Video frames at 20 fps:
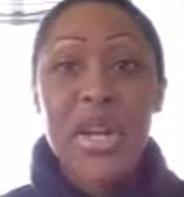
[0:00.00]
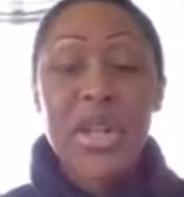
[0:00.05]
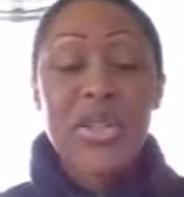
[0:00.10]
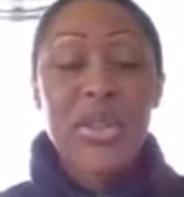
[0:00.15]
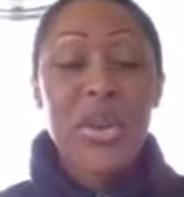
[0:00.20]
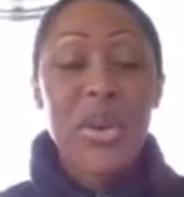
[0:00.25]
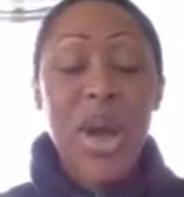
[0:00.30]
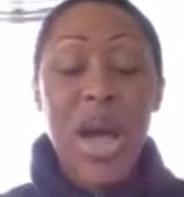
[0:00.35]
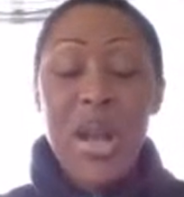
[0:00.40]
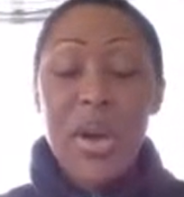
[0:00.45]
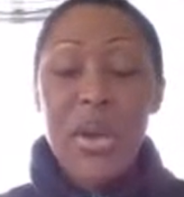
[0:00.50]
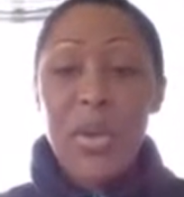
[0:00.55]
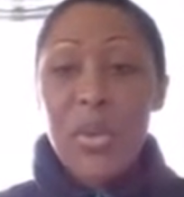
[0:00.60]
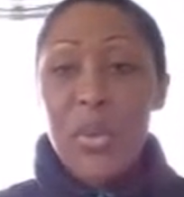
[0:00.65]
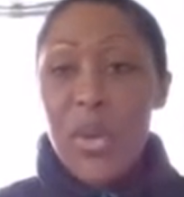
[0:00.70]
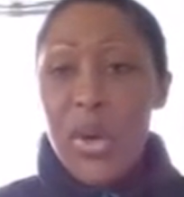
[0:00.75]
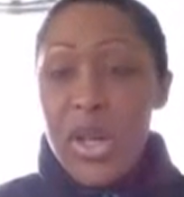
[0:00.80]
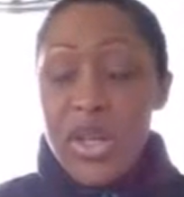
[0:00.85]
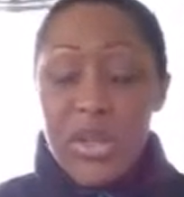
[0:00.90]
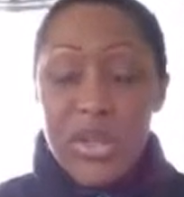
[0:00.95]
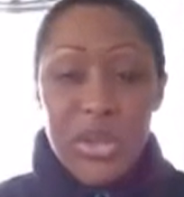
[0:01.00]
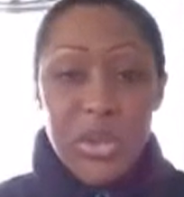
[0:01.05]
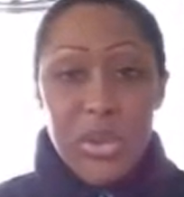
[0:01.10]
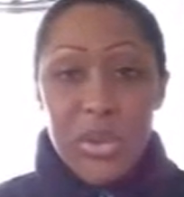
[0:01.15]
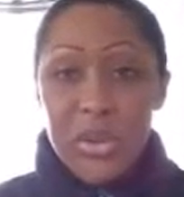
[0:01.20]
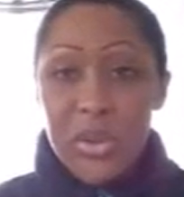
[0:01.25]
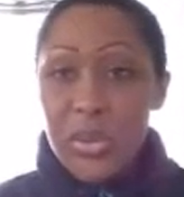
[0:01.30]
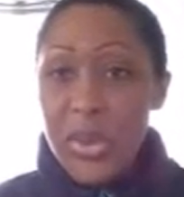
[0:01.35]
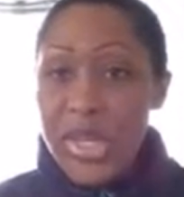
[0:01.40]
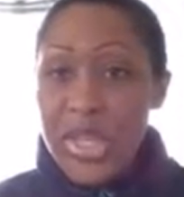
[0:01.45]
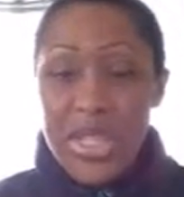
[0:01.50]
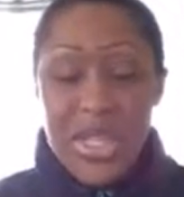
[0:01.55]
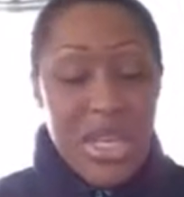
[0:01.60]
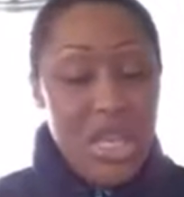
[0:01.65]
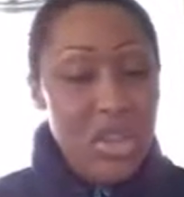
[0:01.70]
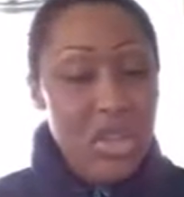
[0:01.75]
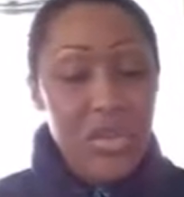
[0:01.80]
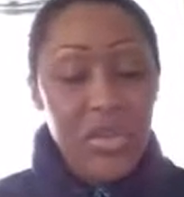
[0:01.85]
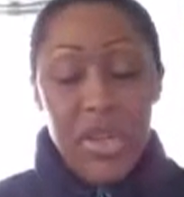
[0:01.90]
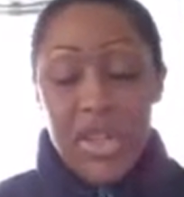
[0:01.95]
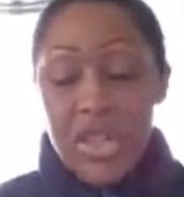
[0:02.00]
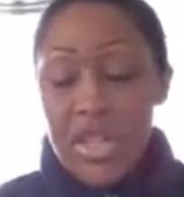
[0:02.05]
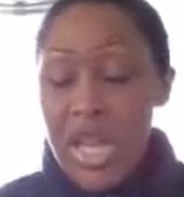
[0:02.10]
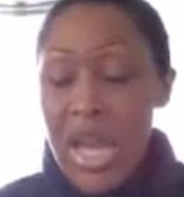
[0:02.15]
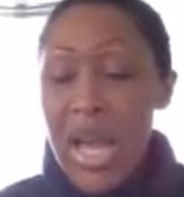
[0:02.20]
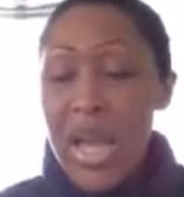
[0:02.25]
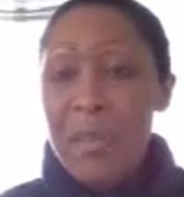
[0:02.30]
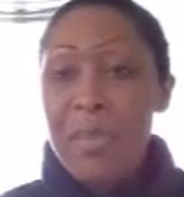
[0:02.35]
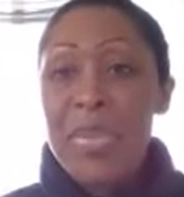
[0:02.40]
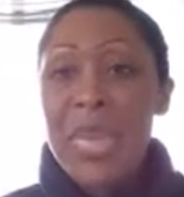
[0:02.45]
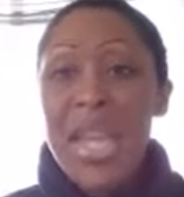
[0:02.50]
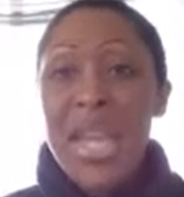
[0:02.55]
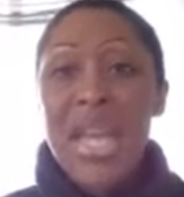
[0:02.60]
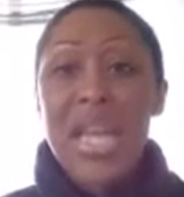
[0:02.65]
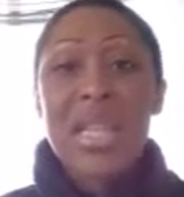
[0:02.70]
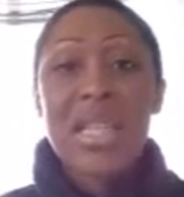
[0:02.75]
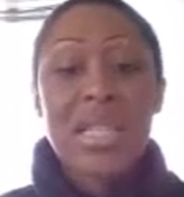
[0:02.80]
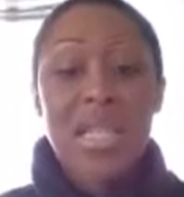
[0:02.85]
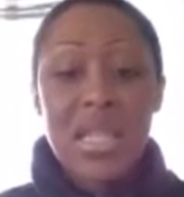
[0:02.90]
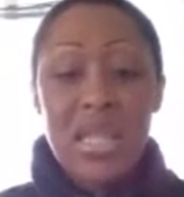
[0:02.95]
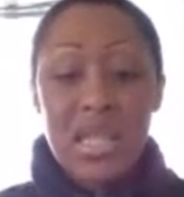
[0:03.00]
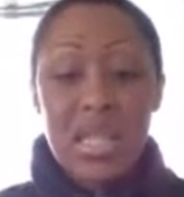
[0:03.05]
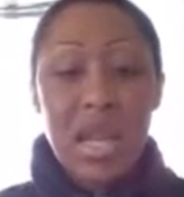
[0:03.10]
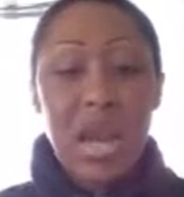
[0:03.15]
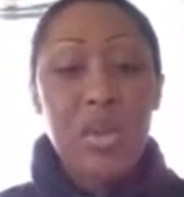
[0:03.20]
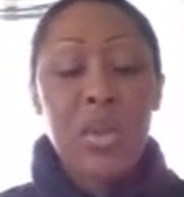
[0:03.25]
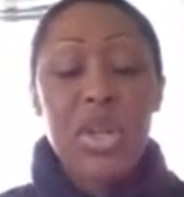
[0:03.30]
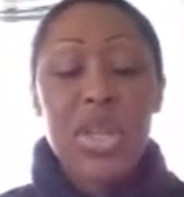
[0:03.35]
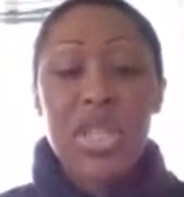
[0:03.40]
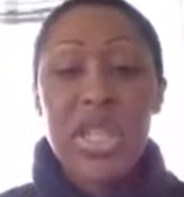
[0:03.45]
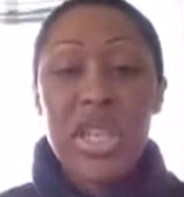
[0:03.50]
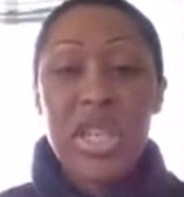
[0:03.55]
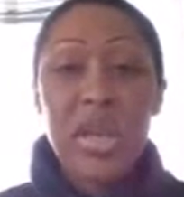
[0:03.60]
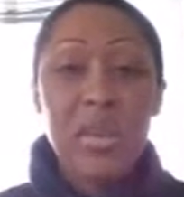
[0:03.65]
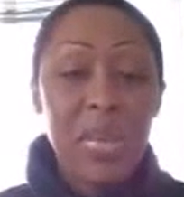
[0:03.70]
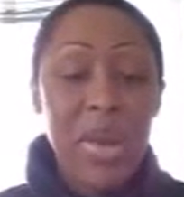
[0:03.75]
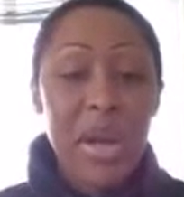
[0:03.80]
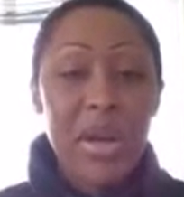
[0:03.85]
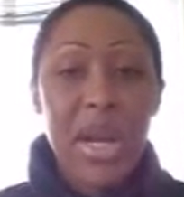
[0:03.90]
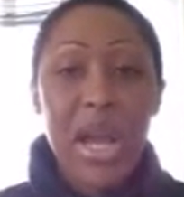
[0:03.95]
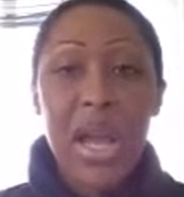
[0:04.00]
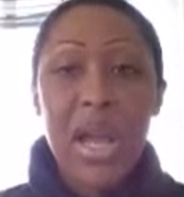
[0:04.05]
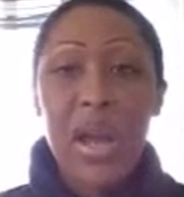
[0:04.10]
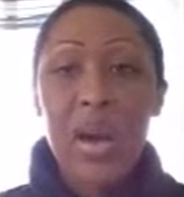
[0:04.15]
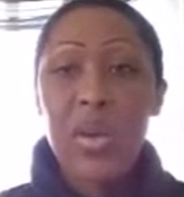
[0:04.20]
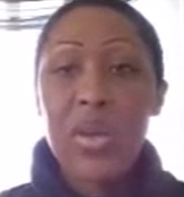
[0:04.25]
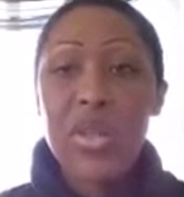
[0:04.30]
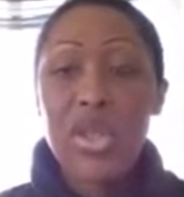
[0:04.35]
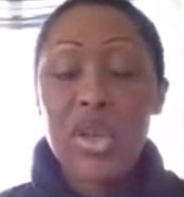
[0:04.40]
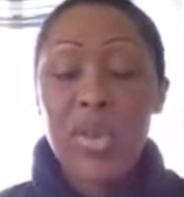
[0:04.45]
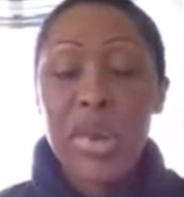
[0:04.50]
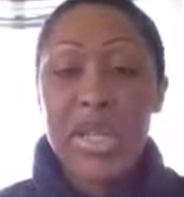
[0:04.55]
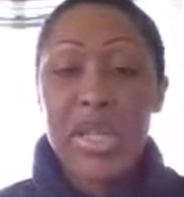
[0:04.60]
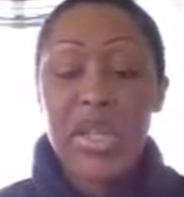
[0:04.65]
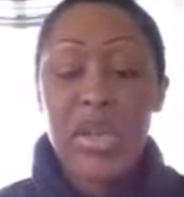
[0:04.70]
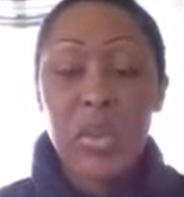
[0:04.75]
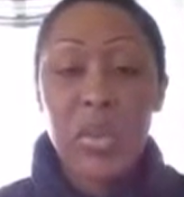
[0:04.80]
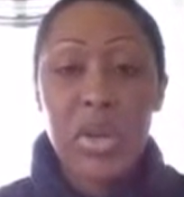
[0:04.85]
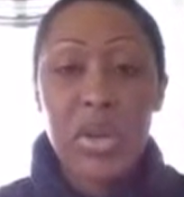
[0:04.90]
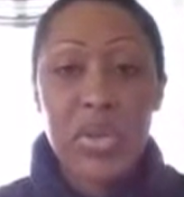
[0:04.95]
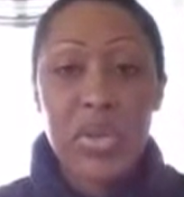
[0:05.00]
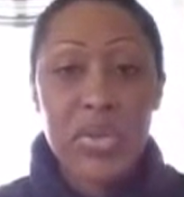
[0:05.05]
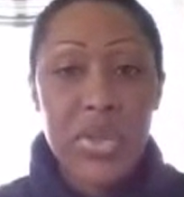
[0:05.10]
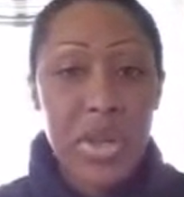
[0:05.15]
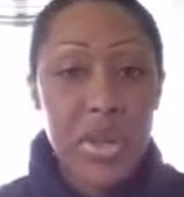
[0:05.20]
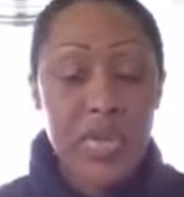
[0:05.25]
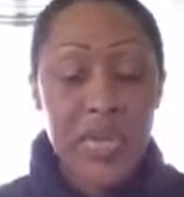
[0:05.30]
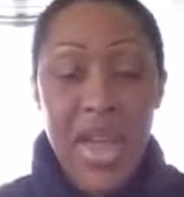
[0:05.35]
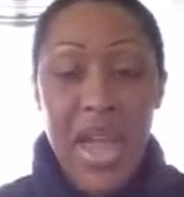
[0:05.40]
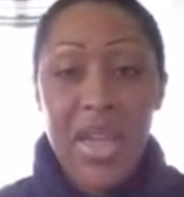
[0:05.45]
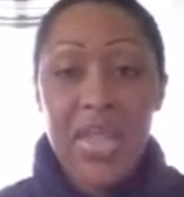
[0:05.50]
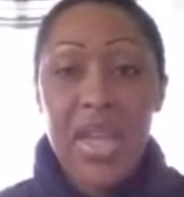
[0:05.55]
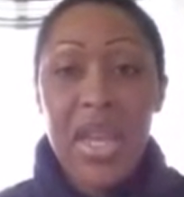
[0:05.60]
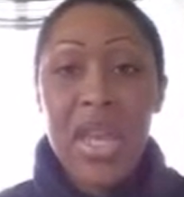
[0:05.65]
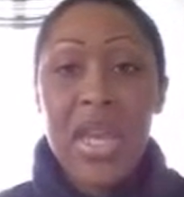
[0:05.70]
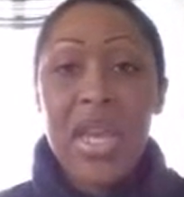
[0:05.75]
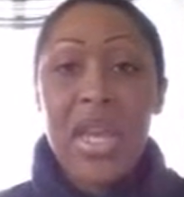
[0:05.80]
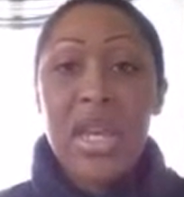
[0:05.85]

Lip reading: So I don't want to waste either of our time. And listen, this is how it works. Think about, I always go back to the widow of Zarephath.